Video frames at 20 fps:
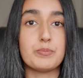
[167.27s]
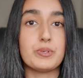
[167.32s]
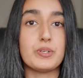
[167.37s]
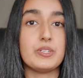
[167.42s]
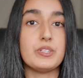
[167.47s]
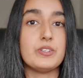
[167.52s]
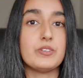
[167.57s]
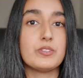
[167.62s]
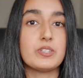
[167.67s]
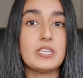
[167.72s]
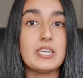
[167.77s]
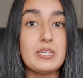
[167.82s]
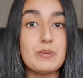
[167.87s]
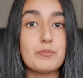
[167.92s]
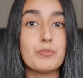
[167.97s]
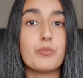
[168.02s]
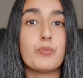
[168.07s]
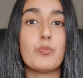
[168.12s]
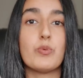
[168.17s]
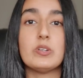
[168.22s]
but you keep
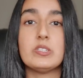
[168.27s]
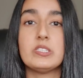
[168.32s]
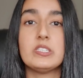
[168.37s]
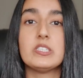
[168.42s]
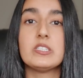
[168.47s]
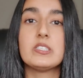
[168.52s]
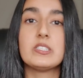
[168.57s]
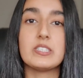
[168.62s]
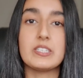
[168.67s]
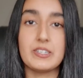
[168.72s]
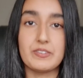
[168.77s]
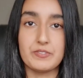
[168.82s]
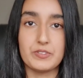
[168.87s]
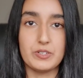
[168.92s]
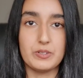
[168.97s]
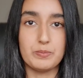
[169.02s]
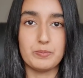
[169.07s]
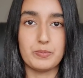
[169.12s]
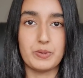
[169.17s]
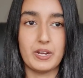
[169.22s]
wanting to give
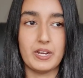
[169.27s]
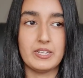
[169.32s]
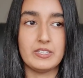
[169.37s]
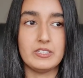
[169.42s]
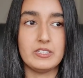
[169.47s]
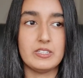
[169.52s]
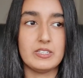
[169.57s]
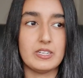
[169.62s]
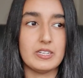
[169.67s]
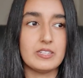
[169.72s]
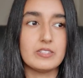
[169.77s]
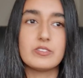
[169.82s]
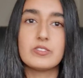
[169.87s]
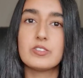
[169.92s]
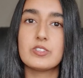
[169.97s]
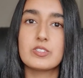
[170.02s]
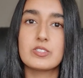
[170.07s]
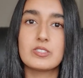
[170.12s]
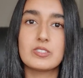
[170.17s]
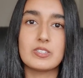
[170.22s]
up and it's
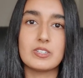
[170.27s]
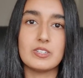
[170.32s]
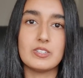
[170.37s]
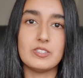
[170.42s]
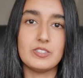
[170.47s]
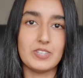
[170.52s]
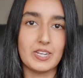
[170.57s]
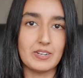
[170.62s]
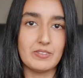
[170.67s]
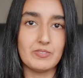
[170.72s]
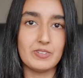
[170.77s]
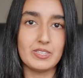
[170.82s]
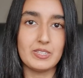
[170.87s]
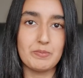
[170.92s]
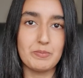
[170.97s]
just generally